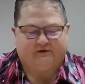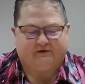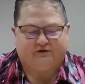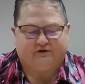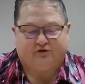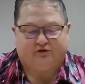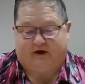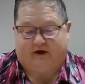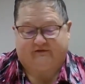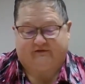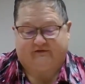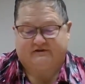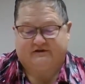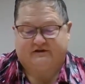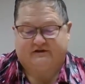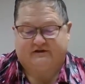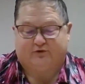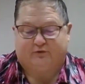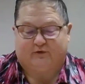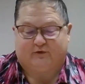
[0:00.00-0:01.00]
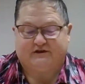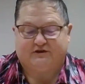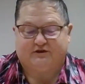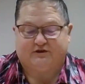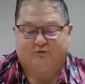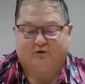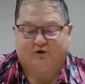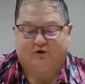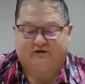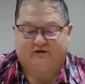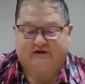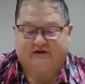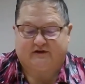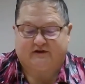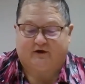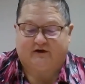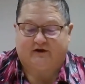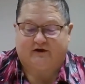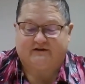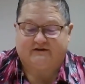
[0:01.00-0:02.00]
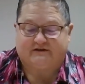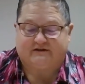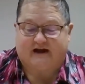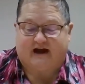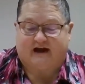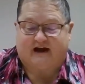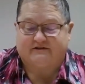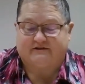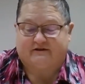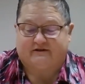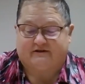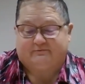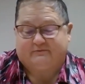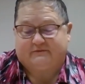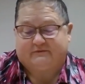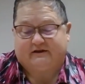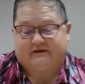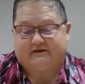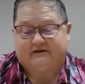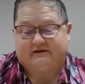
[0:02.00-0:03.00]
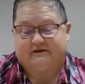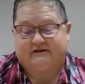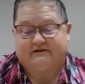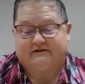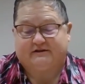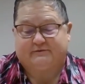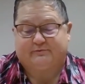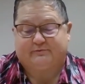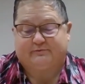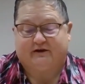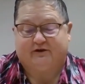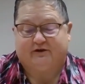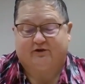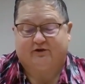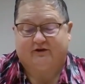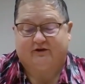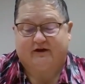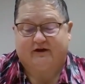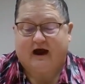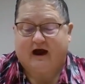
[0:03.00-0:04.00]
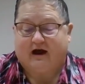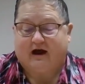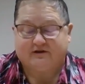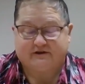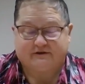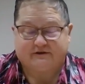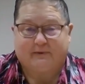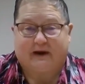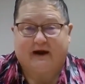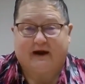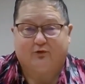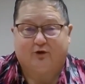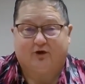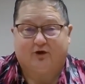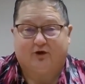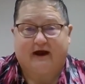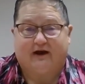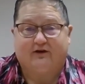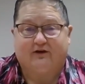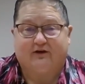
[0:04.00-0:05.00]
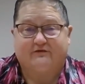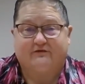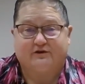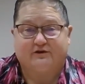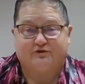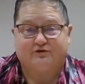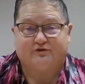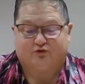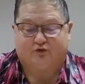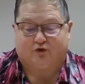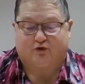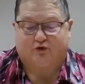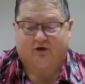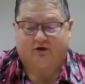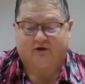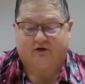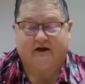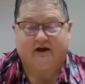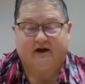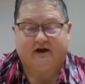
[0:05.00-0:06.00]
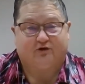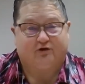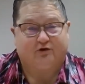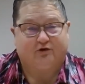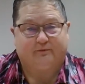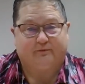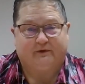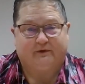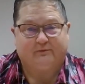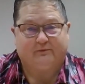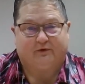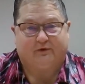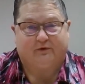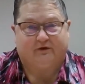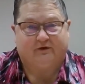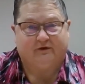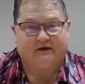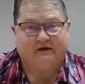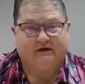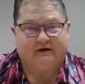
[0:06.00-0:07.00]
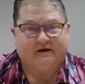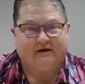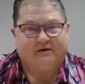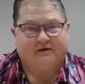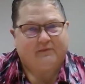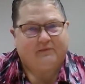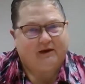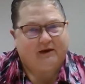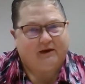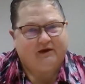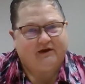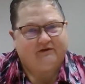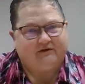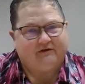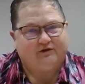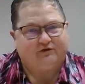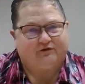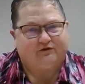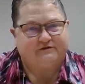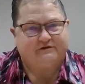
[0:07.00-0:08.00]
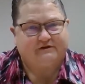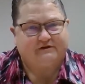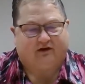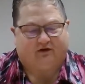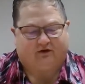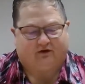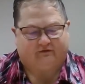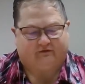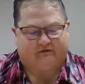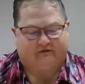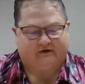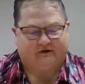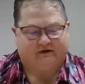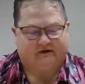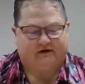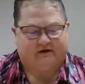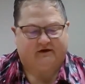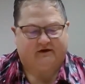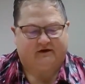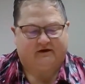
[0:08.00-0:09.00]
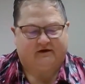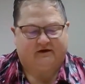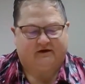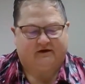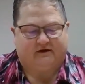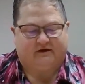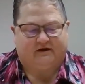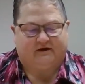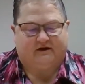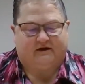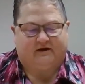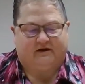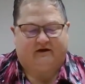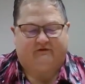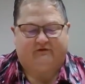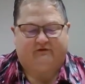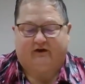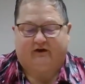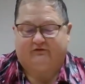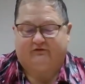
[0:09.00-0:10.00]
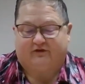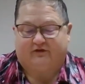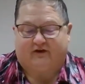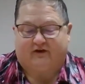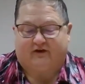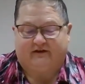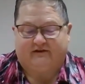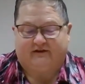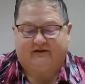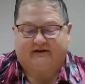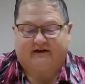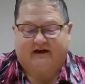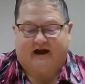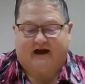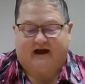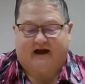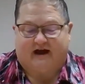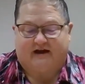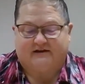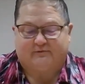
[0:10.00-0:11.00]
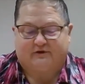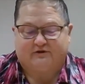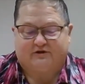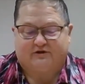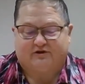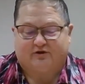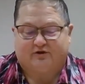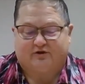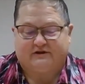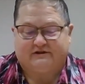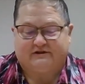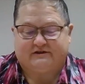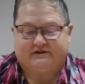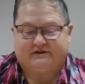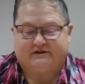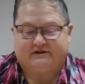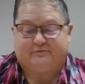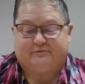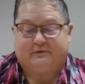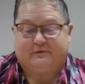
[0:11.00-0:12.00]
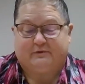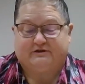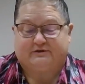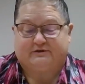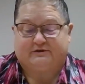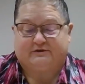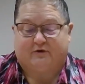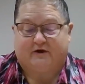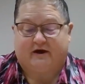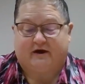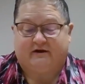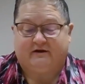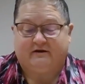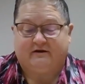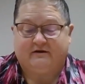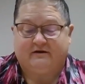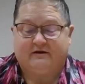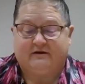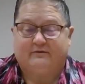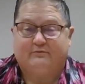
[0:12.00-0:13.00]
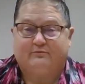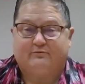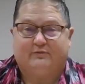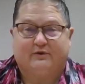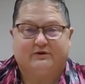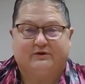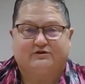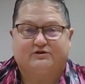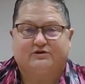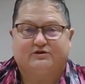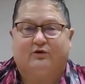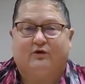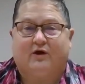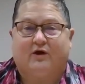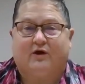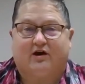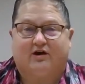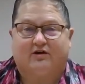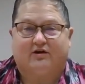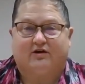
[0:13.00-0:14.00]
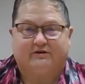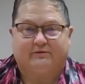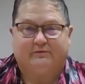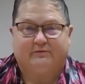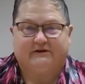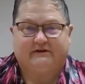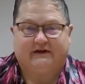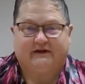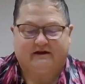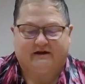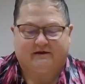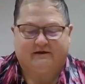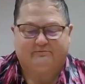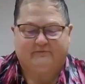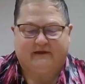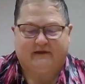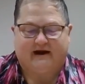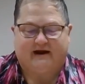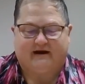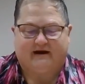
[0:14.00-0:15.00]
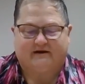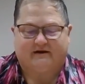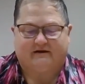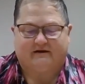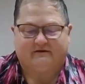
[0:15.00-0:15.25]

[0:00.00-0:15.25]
Do you have a situation where someone has gossiped and it has spiraled out of control and hurt people, maybe even yourself? Have you ever thought that gossip is so easy to be spread, but so hard to be taken back?